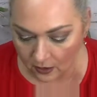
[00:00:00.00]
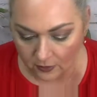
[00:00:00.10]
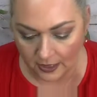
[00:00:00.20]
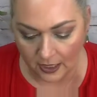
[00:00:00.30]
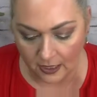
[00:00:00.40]

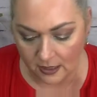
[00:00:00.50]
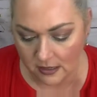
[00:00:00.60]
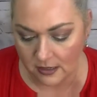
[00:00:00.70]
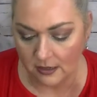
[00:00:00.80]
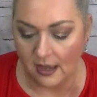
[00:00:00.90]

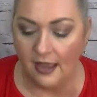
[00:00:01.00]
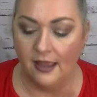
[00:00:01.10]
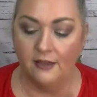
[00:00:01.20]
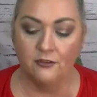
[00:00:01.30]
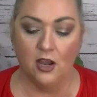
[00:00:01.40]
Okay, I
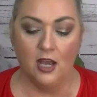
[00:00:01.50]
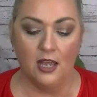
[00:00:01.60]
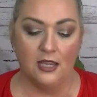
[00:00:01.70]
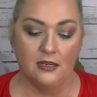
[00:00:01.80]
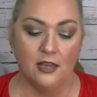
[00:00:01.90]
have
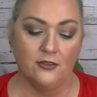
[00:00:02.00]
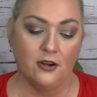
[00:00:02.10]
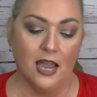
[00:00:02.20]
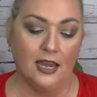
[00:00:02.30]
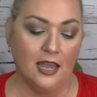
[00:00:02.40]
got another
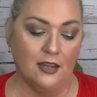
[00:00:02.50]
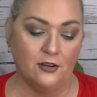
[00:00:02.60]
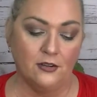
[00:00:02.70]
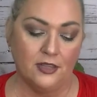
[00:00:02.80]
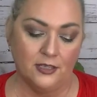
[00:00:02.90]

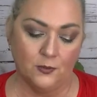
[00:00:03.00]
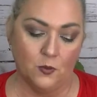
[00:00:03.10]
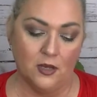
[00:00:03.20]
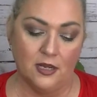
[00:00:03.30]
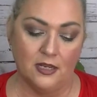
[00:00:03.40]
eyeliner. This
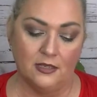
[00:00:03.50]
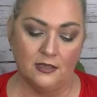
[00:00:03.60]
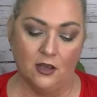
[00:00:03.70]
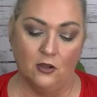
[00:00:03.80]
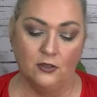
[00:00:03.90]
one is
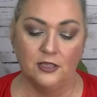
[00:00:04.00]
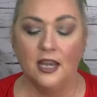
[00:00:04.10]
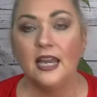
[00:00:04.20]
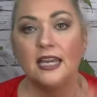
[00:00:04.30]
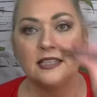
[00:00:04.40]
a
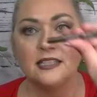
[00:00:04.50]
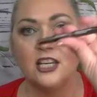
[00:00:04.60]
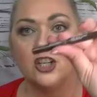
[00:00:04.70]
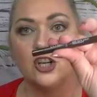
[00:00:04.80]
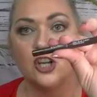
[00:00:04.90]
Ulta. It's
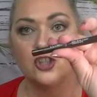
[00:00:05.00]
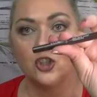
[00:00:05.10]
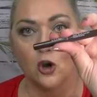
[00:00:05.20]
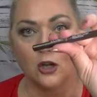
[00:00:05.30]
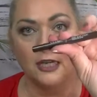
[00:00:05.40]
in
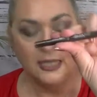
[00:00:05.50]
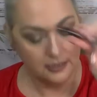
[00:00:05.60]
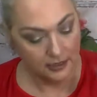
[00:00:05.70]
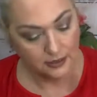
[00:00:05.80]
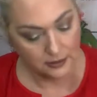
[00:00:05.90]

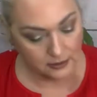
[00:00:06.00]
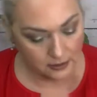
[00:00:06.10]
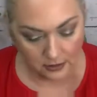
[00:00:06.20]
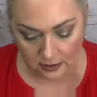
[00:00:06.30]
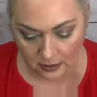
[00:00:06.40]
chocolate.
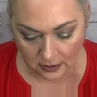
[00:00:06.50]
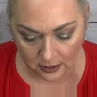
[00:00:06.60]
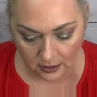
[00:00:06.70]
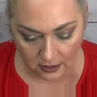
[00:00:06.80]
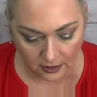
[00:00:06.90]

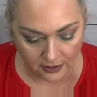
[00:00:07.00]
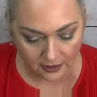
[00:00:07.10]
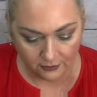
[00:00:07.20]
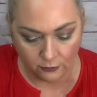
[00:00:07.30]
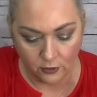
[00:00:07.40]
Got
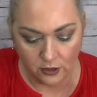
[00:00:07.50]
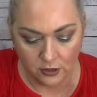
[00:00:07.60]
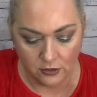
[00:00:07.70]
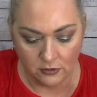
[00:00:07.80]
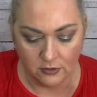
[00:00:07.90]
that for
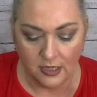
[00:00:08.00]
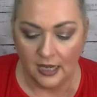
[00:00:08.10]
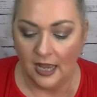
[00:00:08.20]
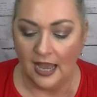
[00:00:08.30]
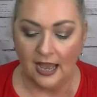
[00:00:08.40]
you.
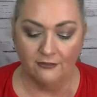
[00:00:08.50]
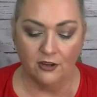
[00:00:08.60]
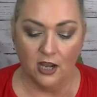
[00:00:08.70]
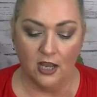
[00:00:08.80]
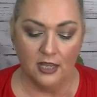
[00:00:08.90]
I've
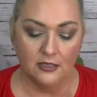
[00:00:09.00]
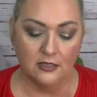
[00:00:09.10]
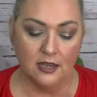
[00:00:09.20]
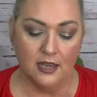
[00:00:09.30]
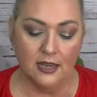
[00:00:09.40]

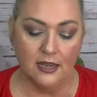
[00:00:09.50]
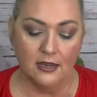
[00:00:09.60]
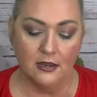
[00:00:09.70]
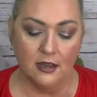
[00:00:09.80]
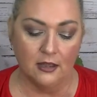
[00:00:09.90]
got
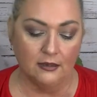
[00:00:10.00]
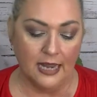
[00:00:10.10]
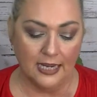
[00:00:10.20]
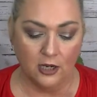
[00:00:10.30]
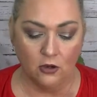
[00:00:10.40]
a uh,
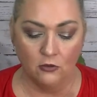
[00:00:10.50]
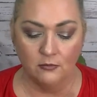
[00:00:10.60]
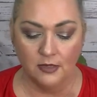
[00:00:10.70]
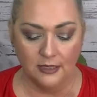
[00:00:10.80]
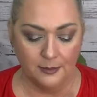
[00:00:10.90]

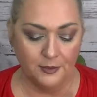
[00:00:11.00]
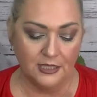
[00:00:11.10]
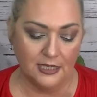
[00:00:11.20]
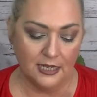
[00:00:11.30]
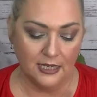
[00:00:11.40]
Lancome
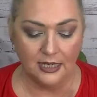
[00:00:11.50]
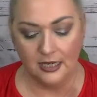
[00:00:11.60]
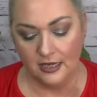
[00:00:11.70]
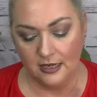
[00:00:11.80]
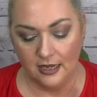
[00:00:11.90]
lipstick
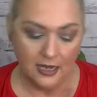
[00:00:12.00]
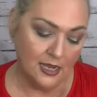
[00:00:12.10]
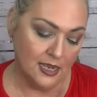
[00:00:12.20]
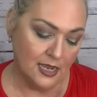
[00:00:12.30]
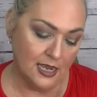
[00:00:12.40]

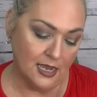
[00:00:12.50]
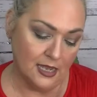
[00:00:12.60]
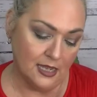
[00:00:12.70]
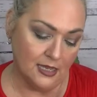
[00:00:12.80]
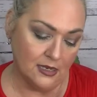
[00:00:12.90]

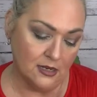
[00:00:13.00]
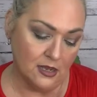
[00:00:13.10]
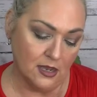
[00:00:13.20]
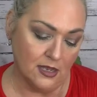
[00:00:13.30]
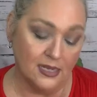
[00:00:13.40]
in
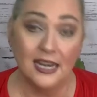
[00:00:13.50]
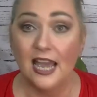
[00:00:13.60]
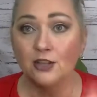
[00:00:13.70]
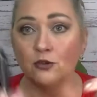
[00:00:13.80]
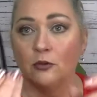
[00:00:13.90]
uh,
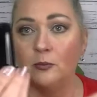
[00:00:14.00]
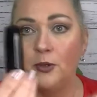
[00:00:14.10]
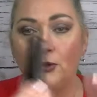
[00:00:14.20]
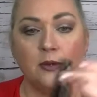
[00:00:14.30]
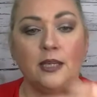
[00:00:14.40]
Natural
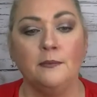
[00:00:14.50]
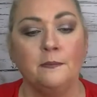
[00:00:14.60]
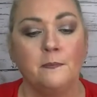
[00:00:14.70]
Beauty.